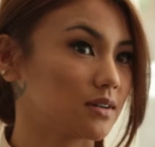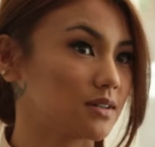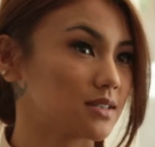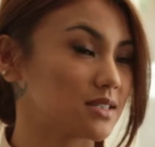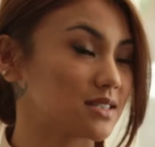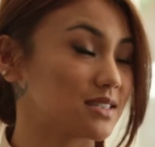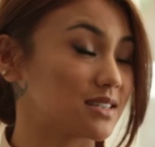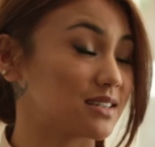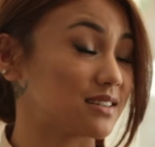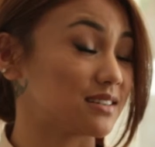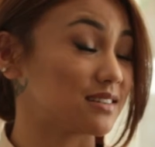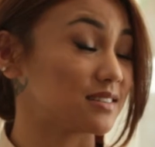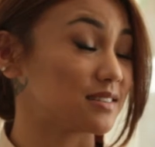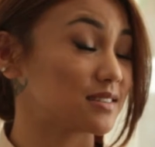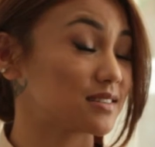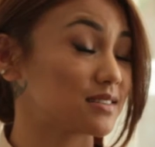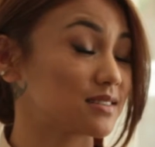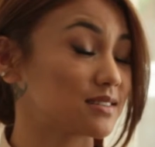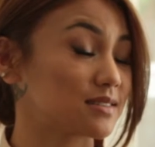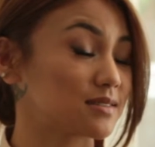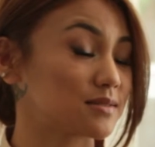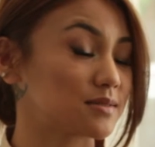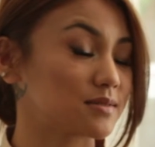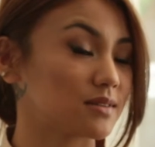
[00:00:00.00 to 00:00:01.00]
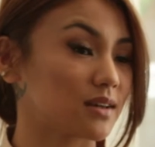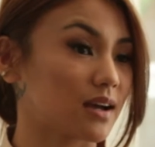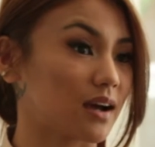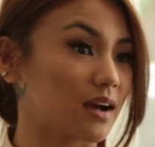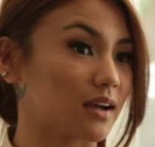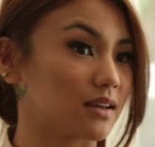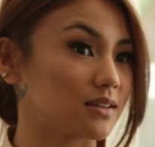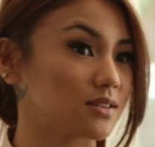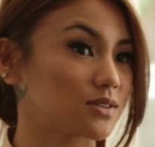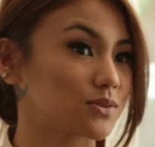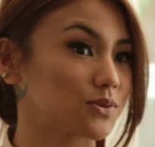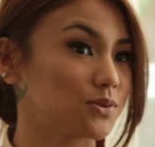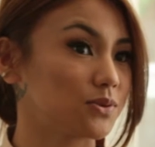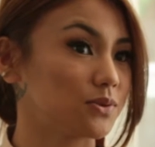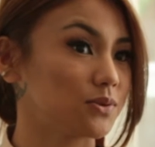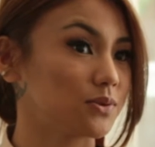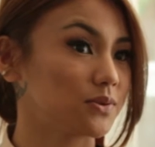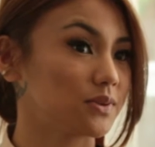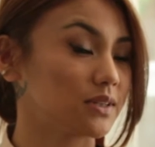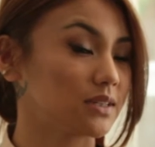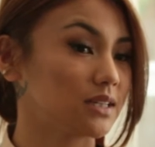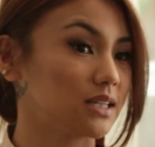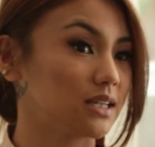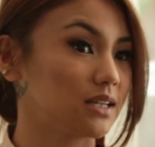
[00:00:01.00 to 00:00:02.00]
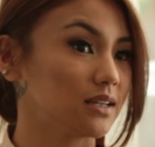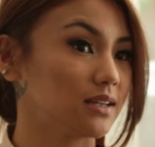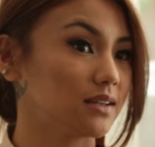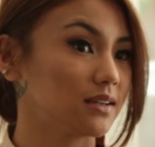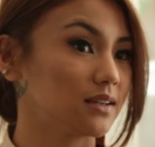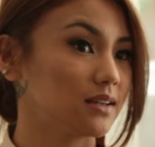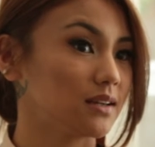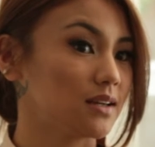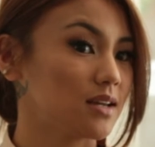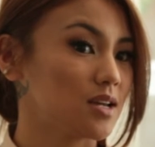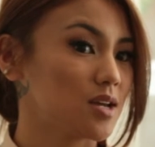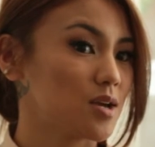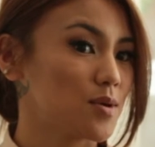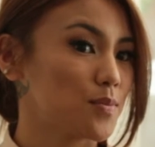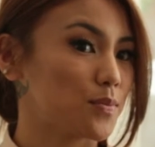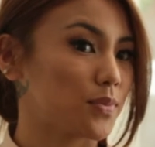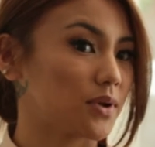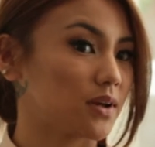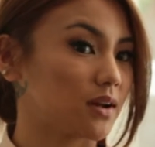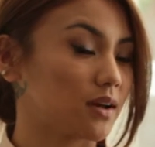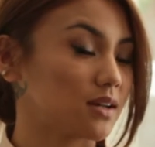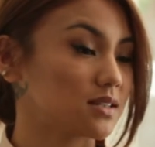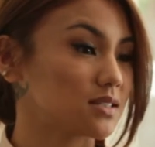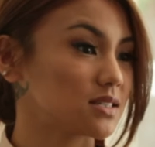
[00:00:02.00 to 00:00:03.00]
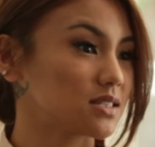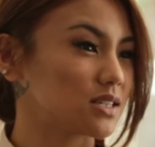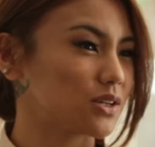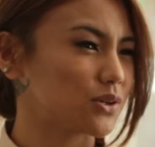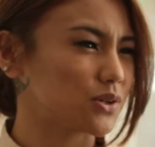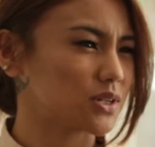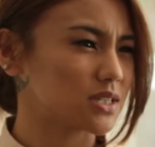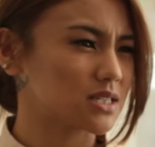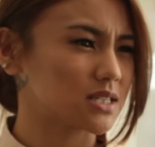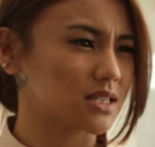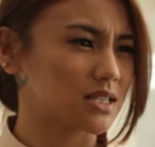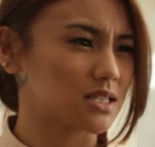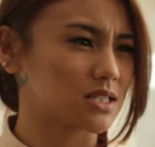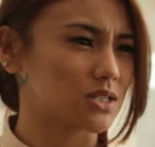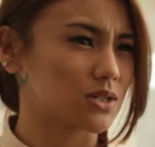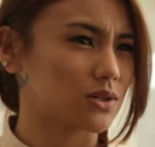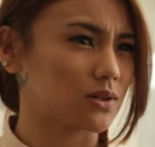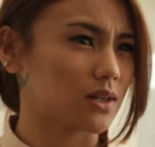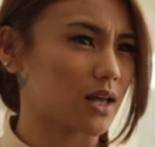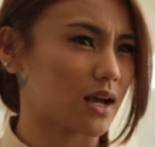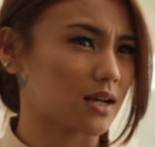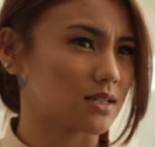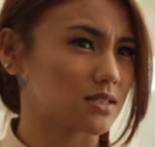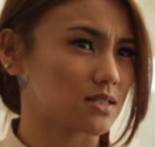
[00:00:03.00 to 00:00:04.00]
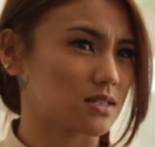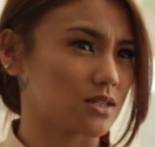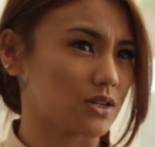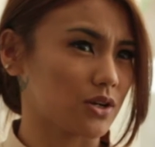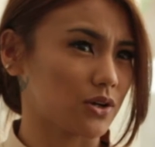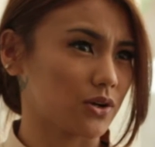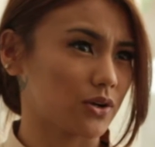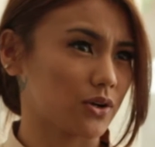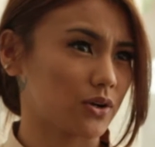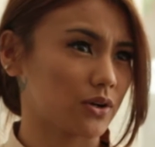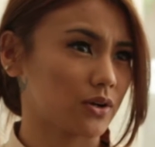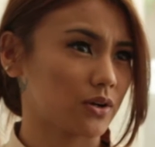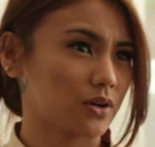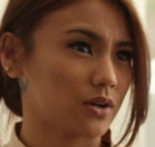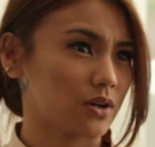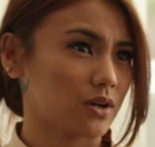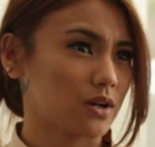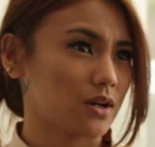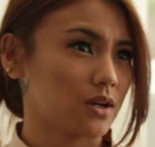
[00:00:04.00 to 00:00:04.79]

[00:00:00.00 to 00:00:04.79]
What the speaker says: since high school, really, but not seriously till last year.